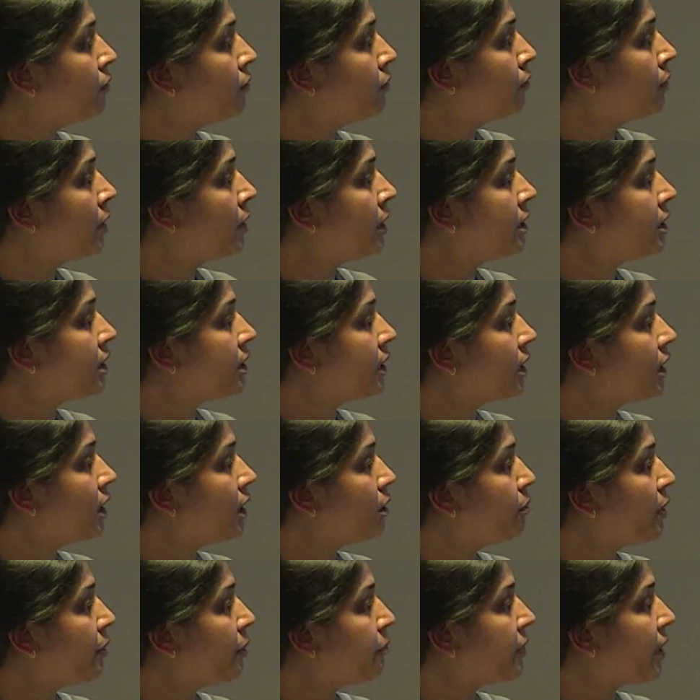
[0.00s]
one single
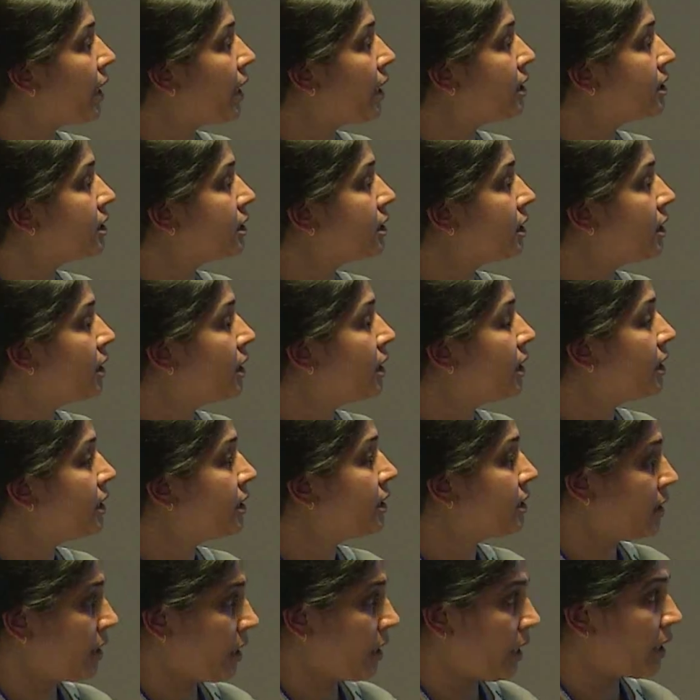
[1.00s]
peptide is
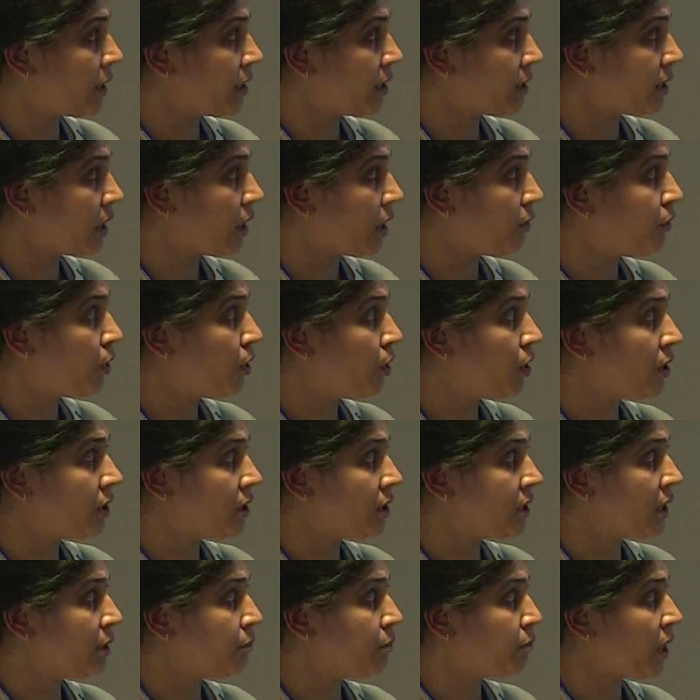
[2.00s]
extra for
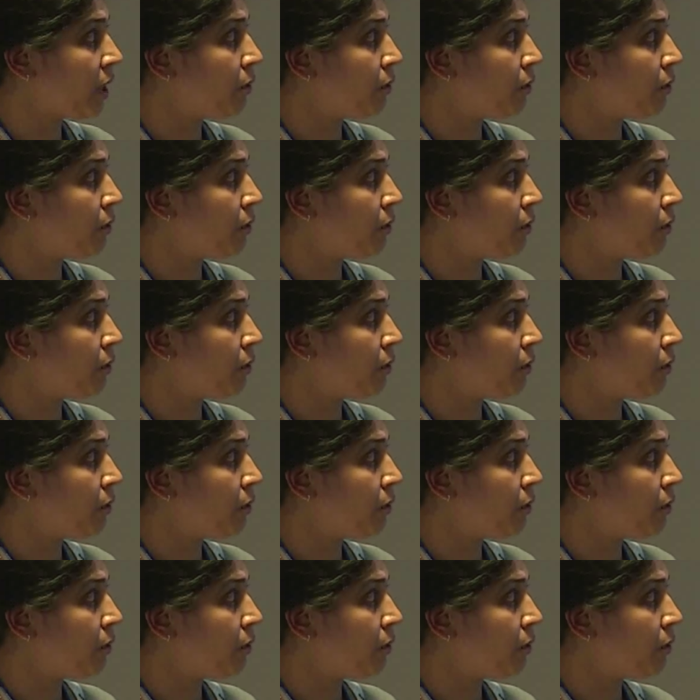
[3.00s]
3'